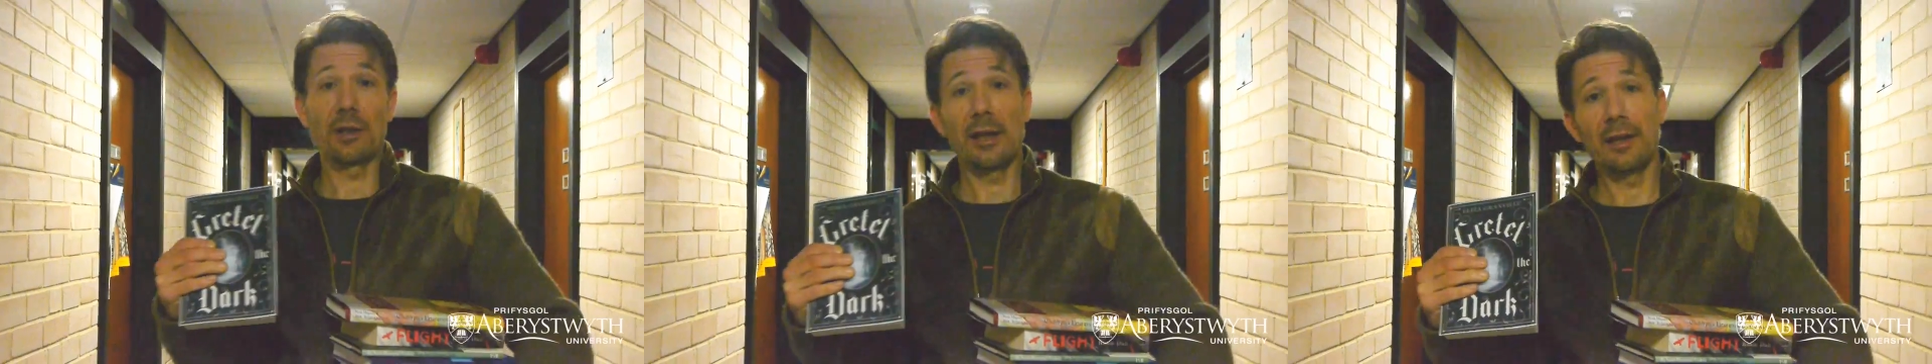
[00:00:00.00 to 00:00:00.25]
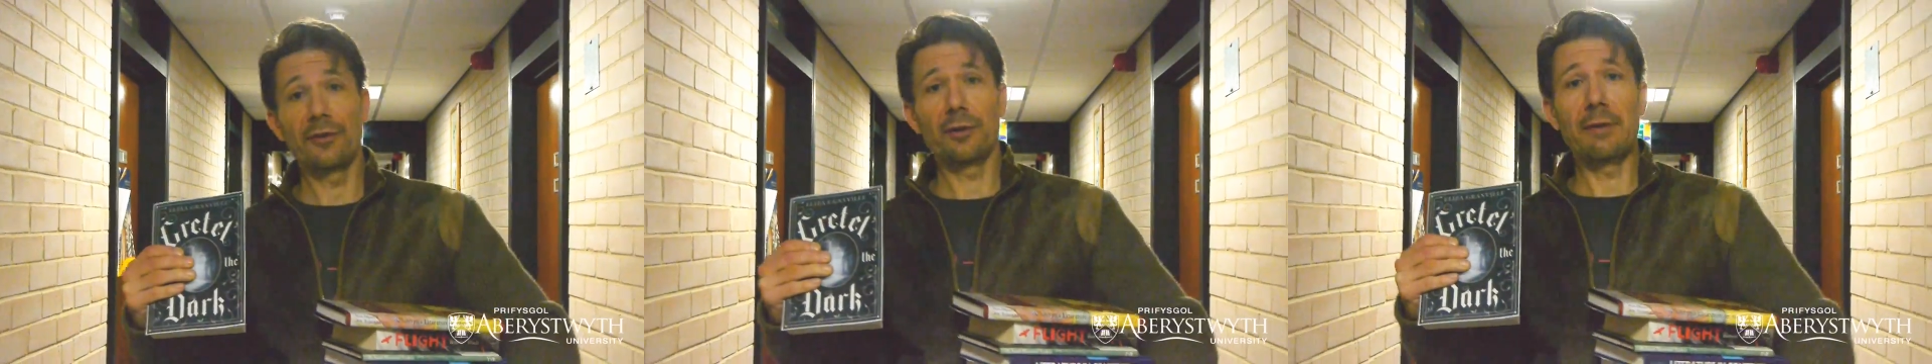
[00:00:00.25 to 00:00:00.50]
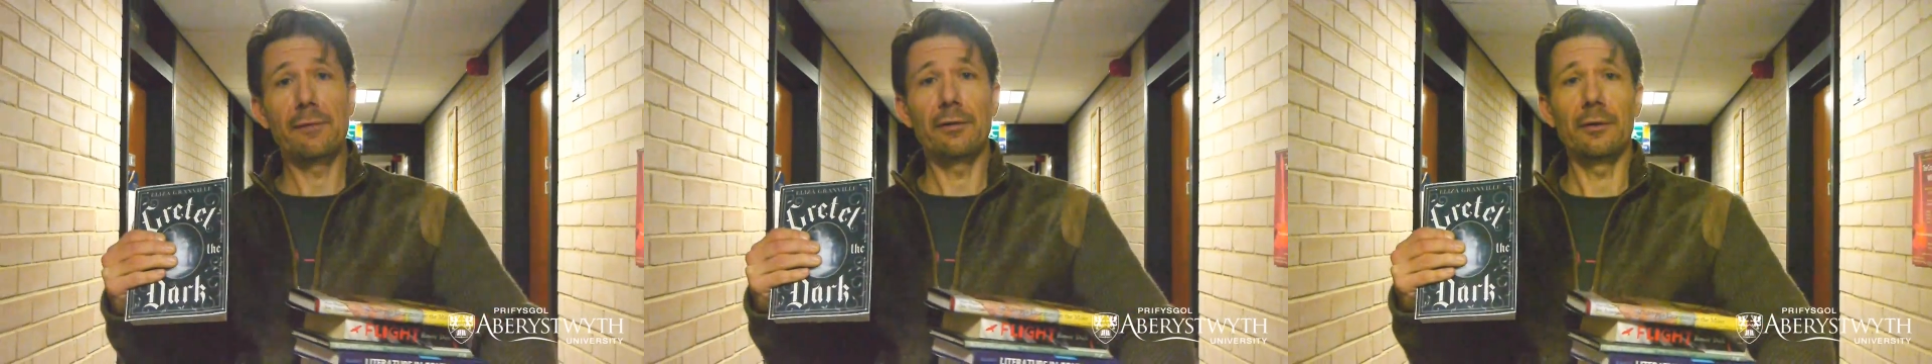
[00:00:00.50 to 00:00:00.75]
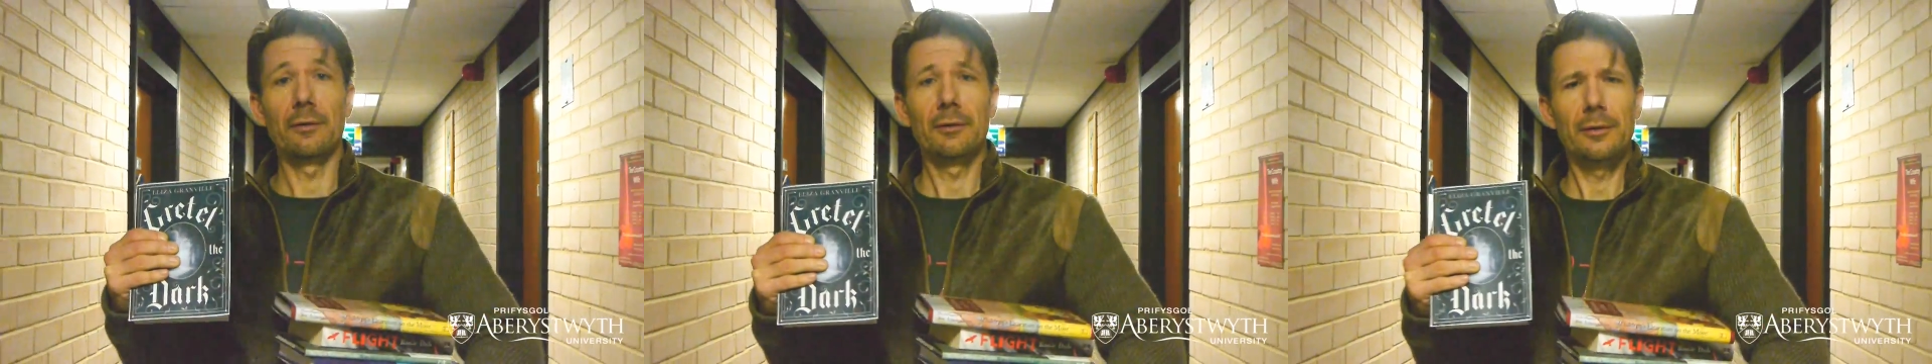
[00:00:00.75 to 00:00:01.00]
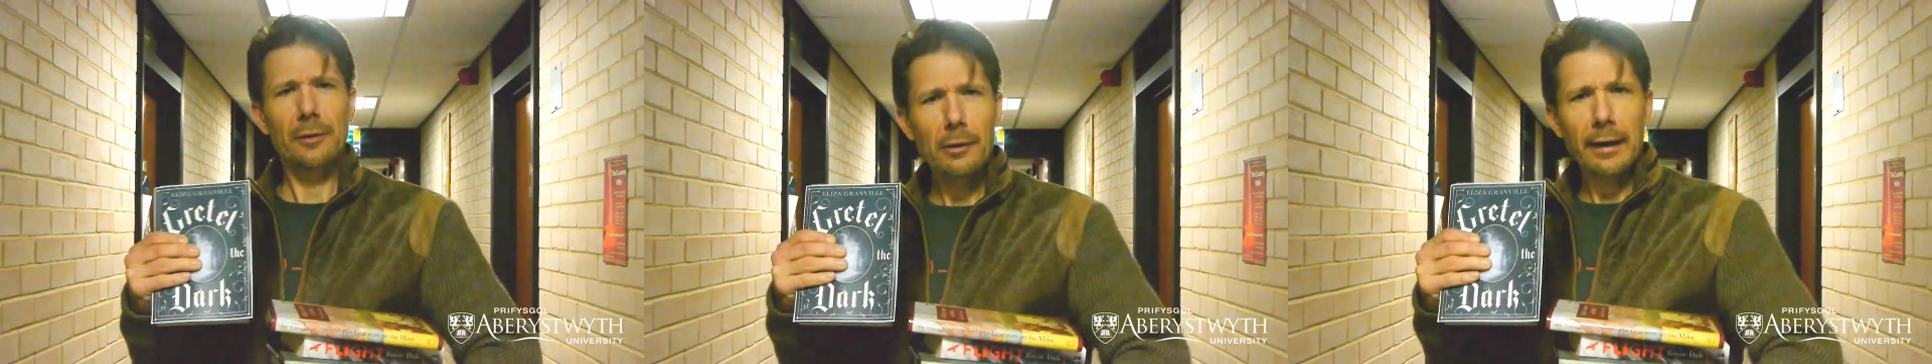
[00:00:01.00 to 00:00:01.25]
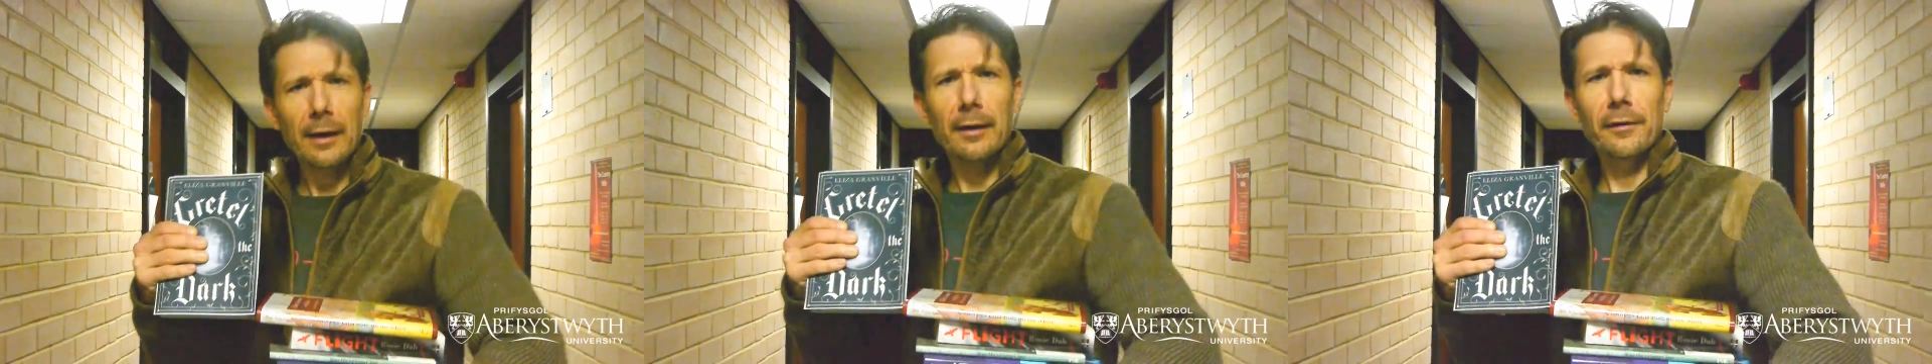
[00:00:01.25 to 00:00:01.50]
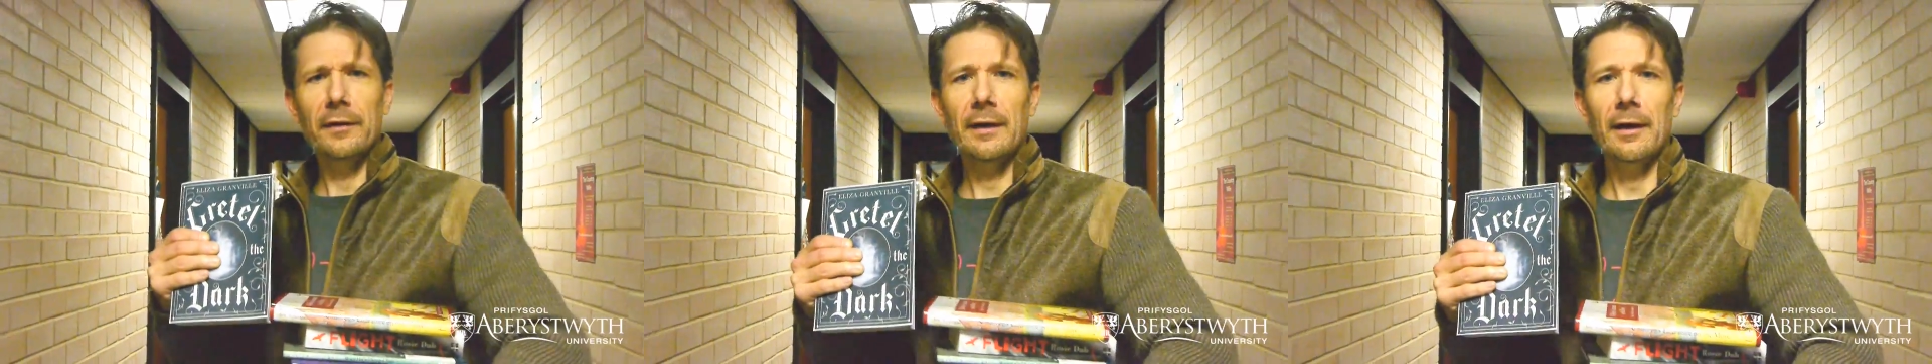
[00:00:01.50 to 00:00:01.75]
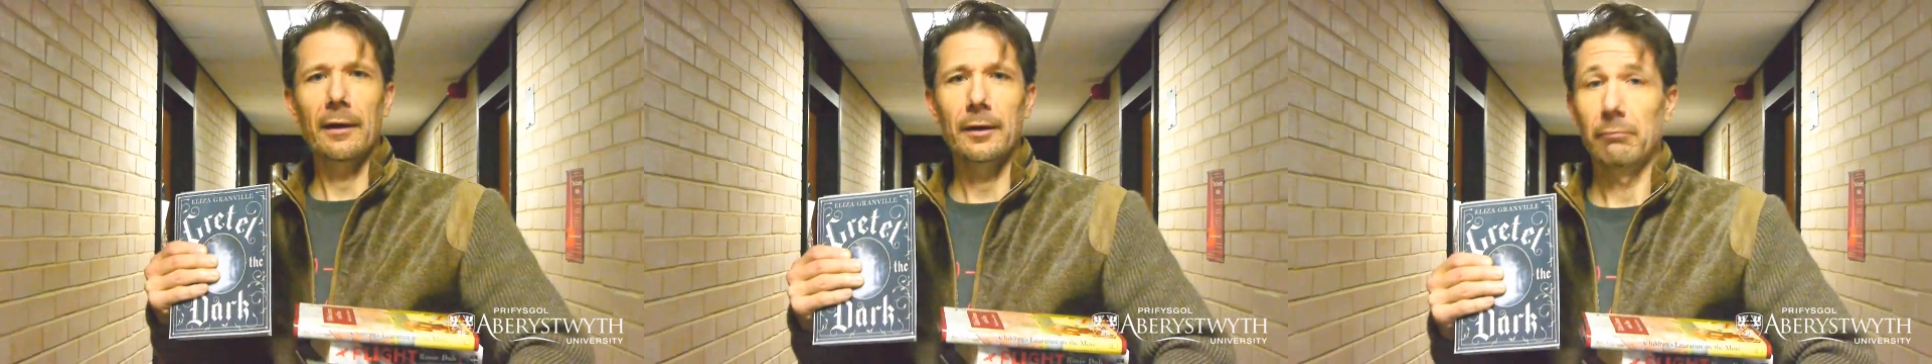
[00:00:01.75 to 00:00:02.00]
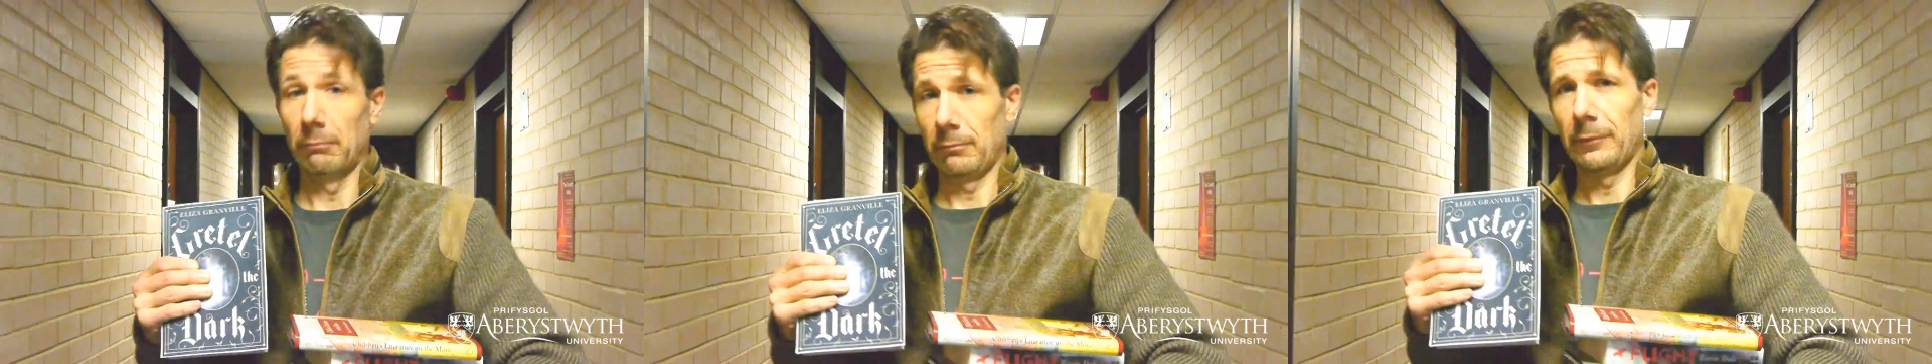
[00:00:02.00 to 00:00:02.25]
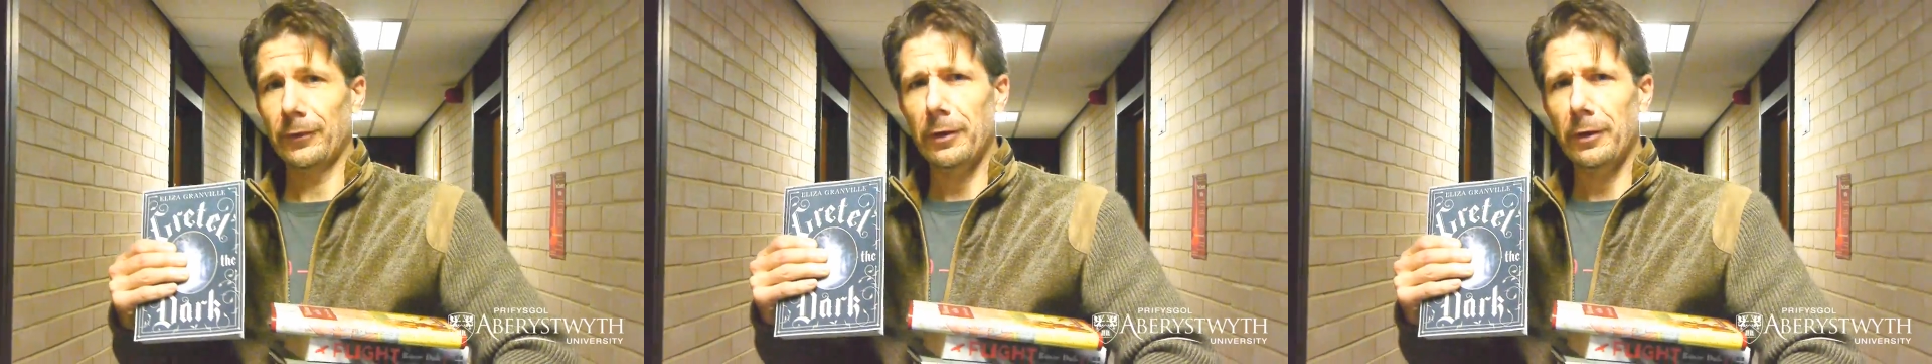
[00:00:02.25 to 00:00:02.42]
Eliza Granville, Gretel in the Dark. It's